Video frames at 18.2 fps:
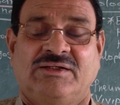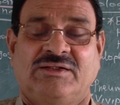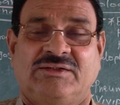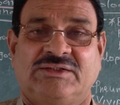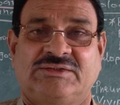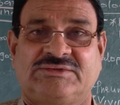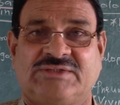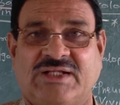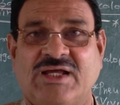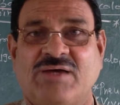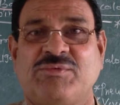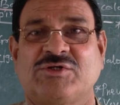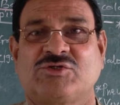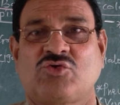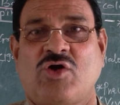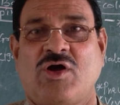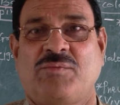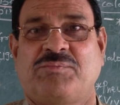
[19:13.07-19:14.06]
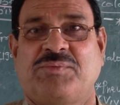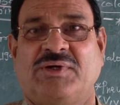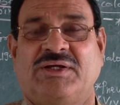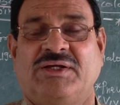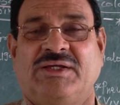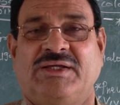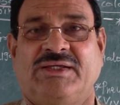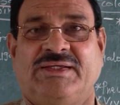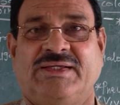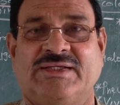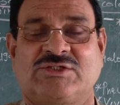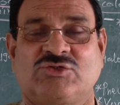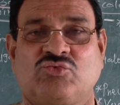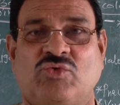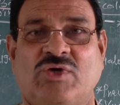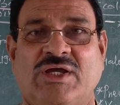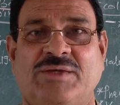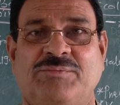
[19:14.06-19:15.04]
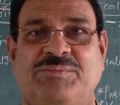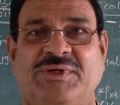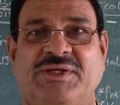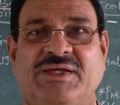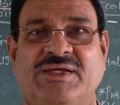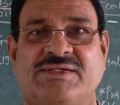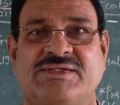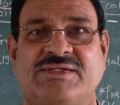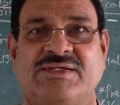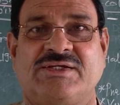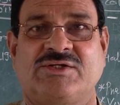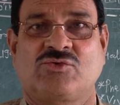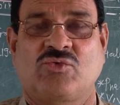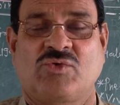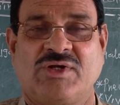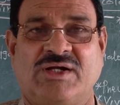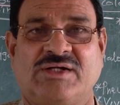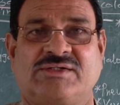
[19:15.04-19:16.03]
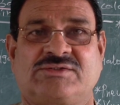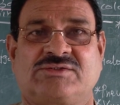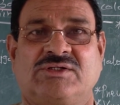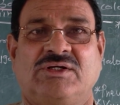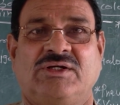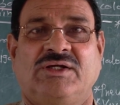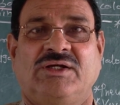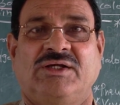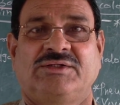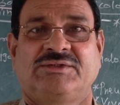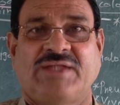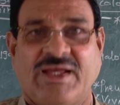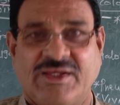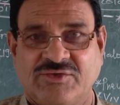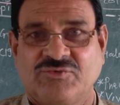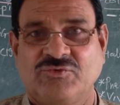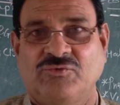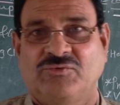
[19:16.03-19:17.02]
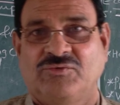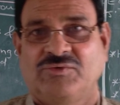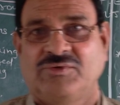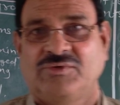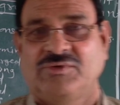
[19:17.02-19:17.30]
the syllabus of SYBSc students. Thank you.